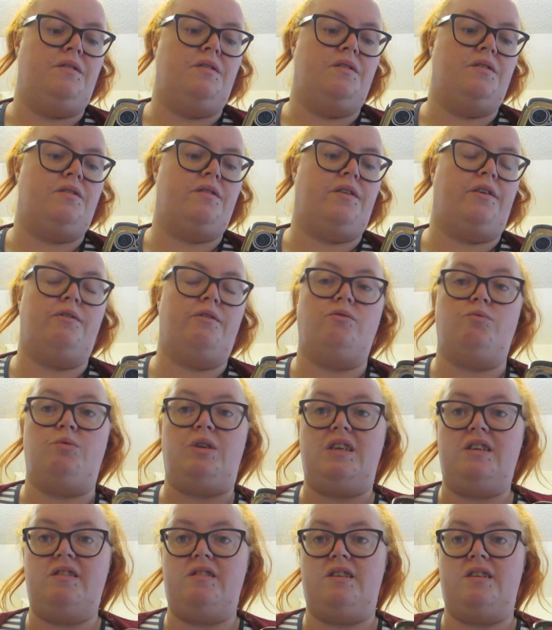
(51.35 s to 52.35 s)
So,
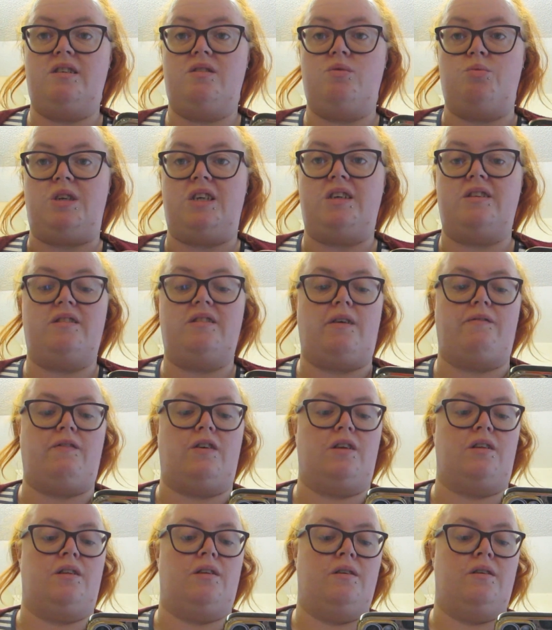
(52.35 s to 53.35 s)
week 6, week
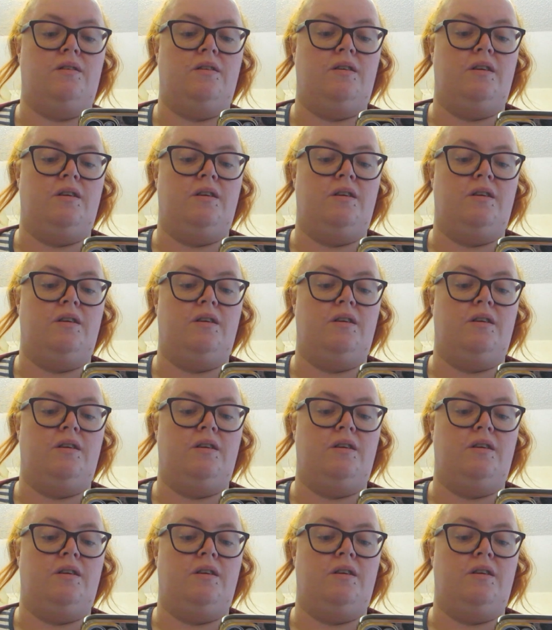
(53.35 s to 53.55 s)
7.